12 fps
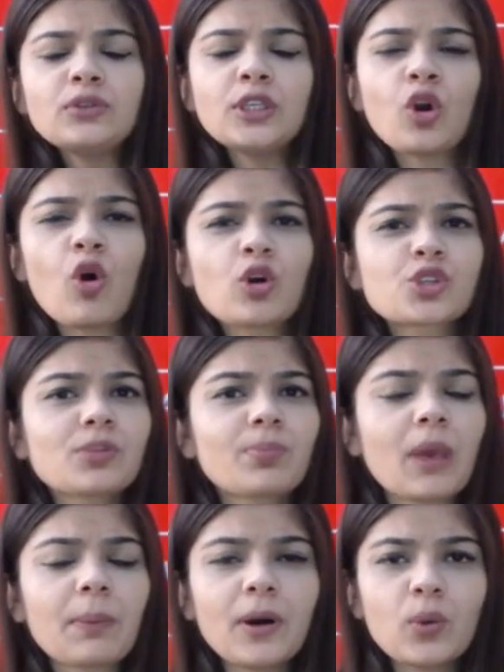the question
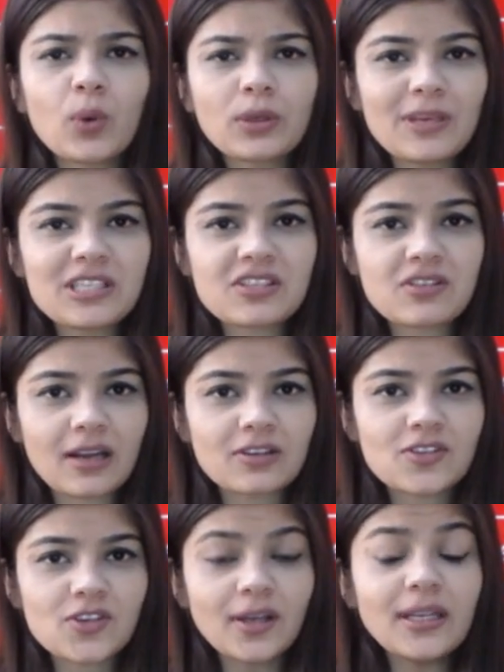paper would be
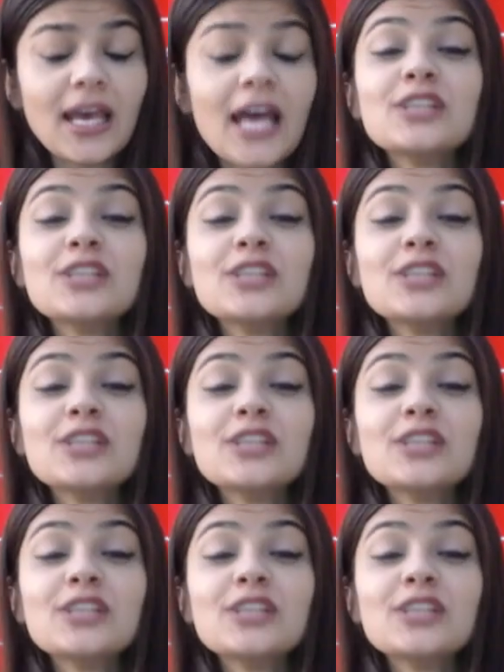structured?